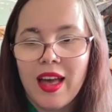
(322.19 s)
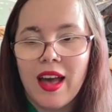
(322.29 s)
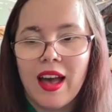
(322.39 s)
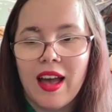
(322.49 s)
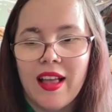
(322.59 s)

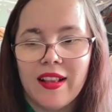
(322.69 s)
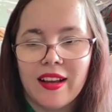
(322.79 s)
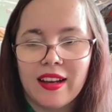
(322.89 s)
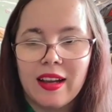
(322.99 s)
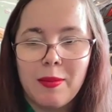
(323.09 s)
And
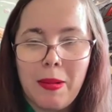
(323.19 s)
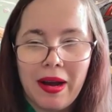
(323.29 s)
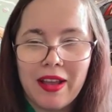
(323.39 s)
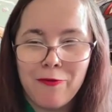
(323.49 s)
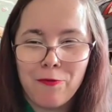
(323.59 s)
I think
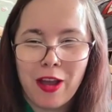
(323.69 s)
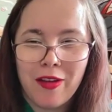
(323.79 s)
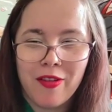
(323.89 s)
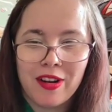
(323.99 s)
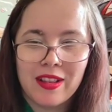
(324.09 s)
my
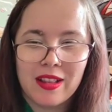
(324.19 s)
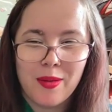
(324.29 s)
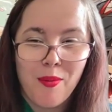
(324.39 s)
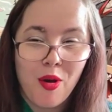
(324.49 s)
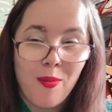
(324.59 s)
favorite at
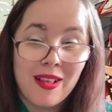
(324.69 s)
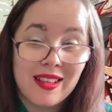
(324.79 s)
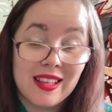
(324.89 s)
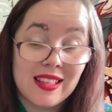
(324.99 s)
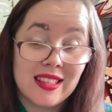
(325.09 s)
the
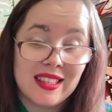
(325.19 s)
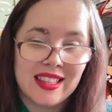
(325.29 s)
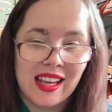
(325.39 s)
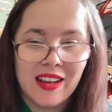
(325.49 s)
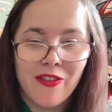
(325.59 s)
moment is the
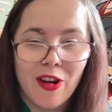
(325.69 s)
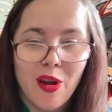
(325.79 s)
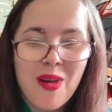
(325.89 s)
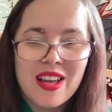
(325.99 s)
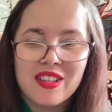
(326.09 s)
second
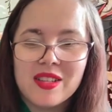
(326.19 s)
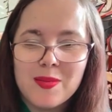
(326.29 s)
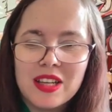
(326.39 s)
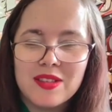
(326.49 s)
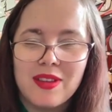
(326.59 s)
volume, just
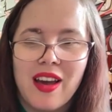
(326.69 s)
because we